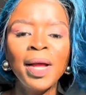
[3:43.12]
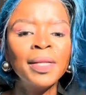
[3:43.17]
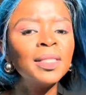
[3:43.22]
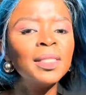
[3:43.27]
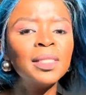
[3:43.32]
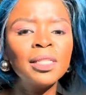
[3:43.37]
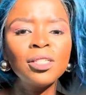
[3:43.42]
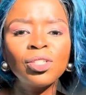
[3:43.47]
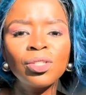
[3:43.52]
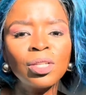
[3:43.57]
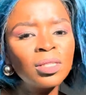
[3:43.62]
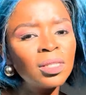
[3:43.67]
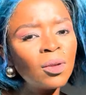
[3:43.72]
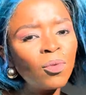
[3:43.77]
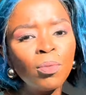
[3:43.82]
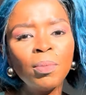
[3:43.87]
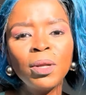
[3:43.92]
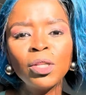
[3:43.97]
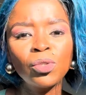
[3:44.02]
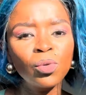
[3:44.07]
This is just a
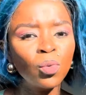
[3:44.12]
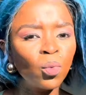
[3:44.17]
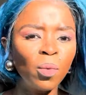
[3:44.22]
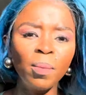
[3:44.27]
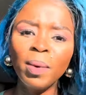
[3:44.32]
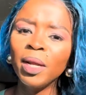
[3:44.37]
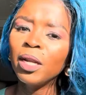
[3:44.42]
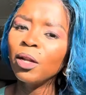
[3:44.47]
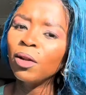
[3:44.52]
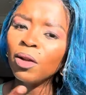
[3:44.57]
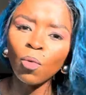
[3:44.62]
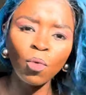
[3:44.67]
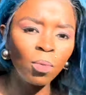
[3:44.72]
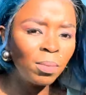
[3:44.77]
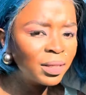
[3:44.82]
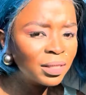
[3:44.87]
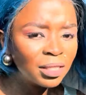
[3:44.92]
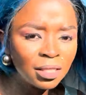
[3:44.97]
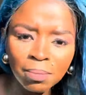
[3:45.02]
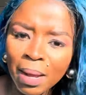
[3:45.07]
woman to woman on a
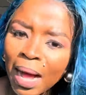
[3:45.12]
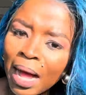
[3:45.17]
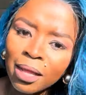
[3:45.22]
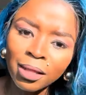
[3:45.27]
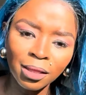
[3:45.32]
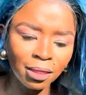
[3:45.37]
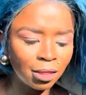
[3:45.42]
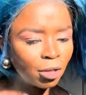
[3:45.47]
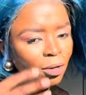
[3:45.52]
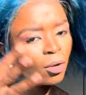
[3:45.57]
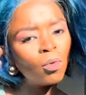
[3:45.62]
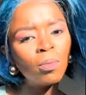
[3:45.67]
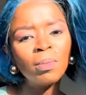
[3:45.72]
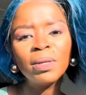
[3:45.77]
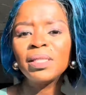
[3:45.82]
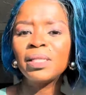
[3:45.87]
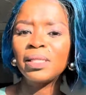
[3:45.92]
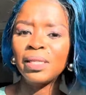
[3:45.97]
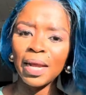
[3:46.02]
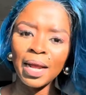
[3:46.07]
woman's month, on a
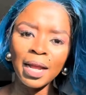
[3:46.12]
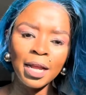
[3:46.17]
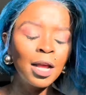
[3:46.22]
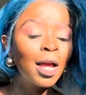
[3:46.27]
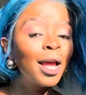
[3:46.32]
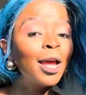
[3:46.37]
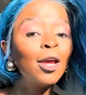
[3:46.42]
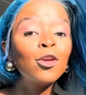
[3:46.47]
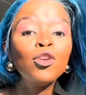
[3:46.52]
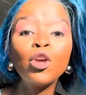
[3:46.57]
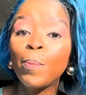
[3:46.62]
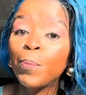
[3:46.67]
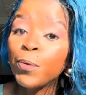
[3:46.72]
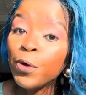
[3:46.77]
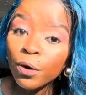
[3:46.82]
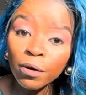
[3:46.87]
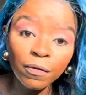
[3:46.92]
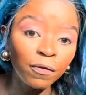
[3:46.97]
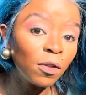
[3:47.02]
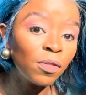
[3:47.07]
woman's day. You're
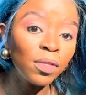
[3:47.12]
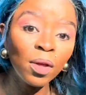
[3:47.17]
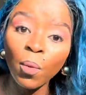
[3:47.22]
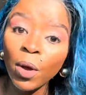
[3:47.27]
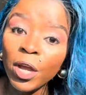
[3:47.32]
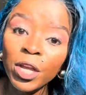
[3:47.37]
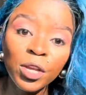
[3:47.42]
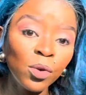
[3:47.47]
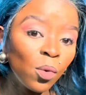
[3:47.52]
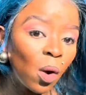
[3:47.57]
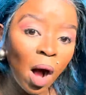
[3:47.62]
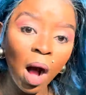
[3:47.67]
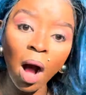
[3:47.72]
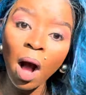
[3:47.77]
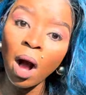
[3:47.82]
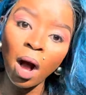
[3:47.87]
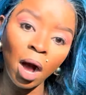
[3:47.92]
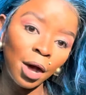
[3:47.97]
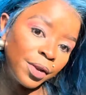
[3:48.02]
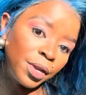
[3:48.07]
beautiful the way you are,
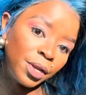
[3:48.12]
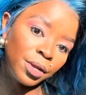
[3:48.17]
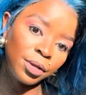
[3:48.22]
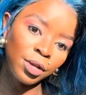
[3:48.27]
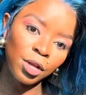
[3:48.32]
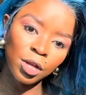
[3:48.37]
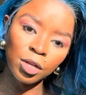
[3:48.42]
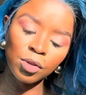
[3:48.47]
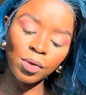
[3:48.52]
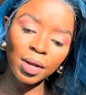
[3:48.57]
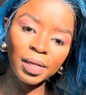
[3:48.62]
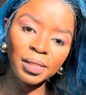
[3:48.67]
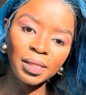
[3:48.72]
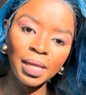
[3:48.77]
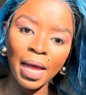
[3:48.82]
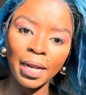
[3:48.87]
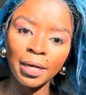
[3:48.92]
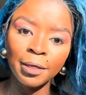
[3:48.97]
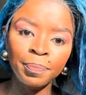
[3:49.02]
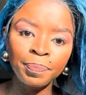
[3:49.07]
honey. You
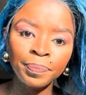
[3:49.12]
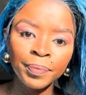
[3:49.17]
understand?